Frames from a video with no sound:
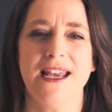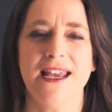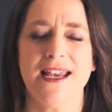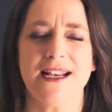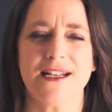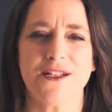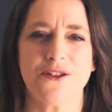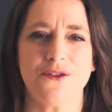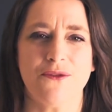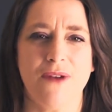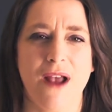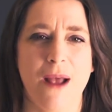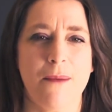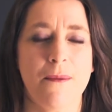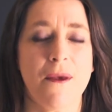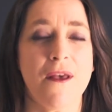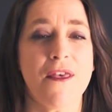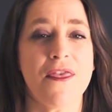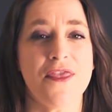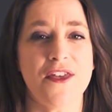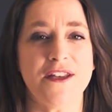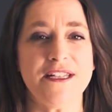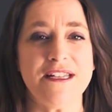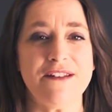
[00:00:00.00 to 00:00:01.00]
hexagram
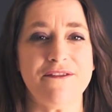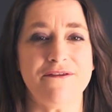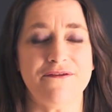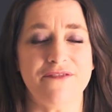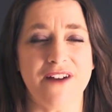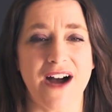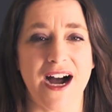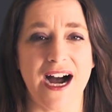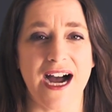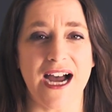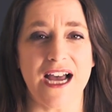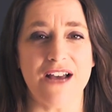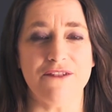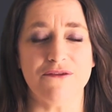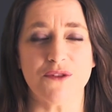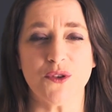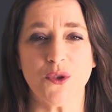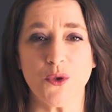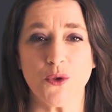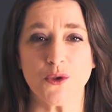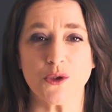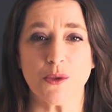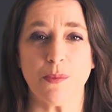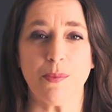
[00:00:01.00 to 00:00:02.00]
35,
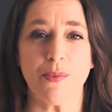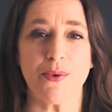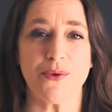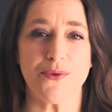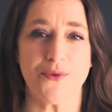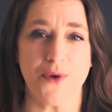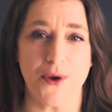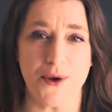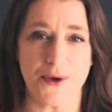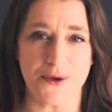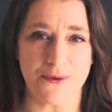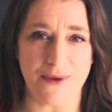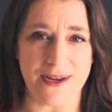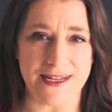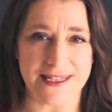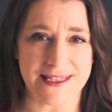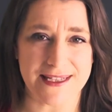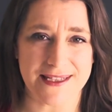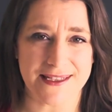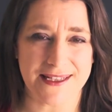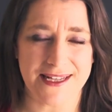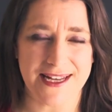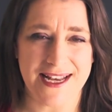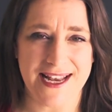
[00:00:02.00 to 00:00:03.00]
called
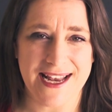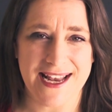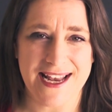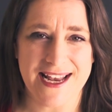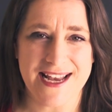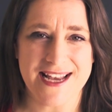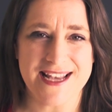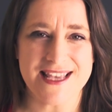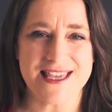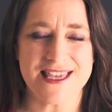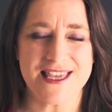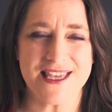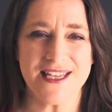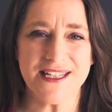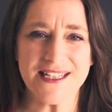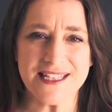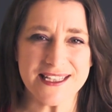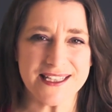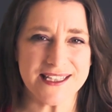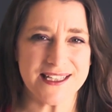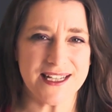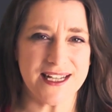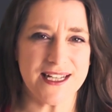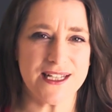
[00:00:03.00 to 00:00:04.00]
Progress.
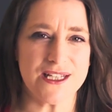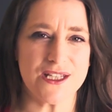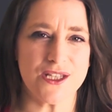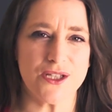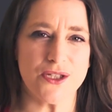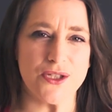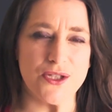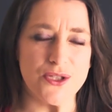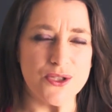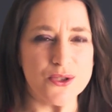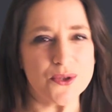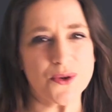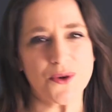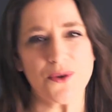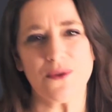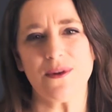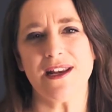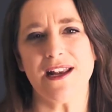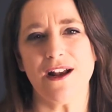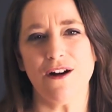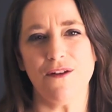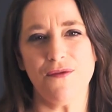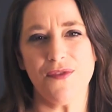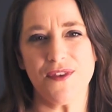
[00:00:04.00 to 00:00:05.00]
This is the
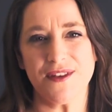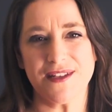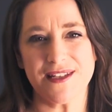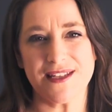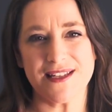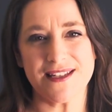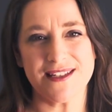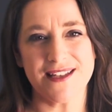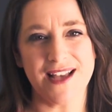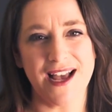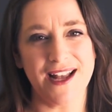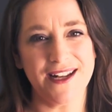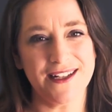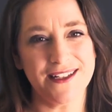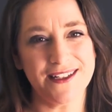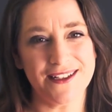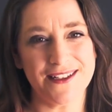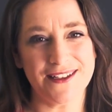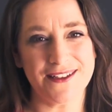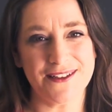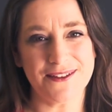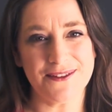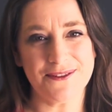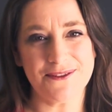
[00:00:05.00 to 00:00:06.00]
story of the
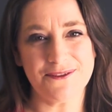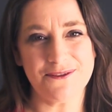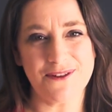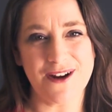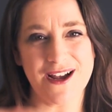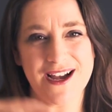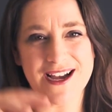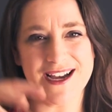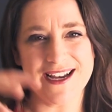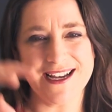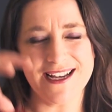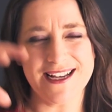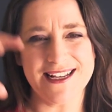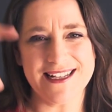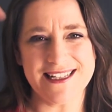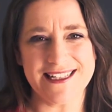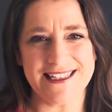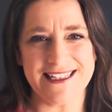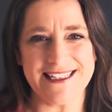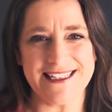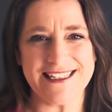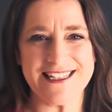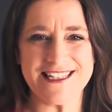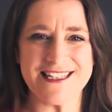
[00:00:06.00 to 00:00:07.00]
sun
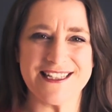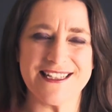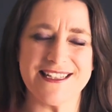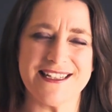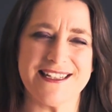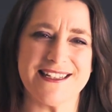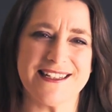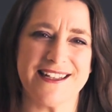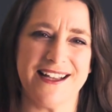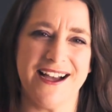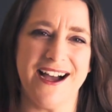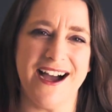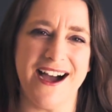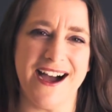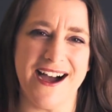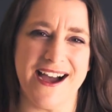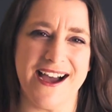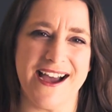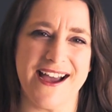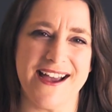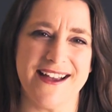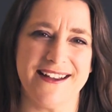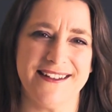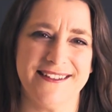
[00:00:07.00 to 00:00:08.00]
rising into the
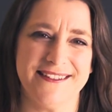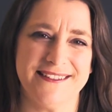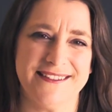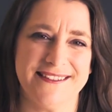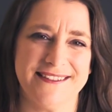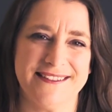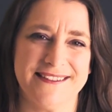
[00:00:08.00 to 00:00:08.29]
sky